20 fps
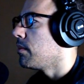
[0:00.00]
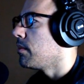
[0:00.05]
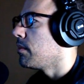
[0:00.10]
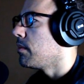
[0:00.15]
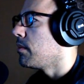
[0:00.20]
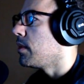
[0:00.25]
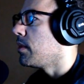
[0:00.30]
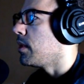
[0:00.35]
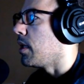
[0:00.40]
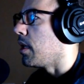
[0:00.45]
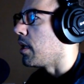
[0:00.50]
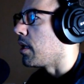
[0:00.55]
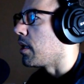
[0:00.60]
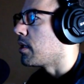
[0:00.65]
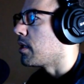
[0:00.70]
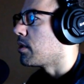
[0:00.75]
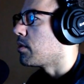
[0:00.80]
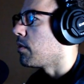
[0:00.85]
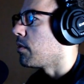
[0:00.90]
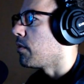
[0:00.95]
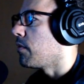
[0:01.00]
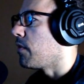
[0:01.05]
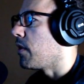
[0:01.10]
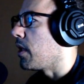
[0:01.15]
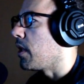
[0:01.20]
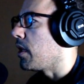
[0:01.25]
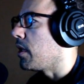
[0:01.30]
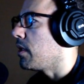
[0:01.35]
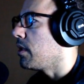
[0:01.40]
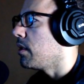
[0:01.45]
Yeah, I guess we'll fight
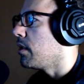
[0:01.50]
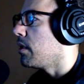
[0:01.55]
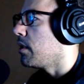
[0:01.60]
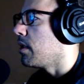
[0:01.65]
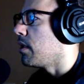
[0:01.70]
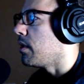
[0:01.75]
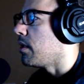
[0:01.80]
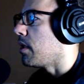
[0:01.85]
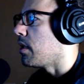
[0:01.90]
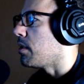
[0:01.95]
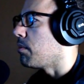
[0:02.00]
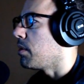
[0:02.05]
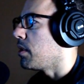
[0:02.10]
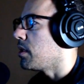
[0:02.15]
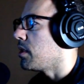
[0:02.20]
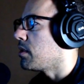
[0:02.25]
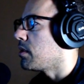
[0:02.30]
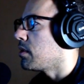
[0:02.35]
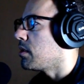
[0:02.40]
and then blitz.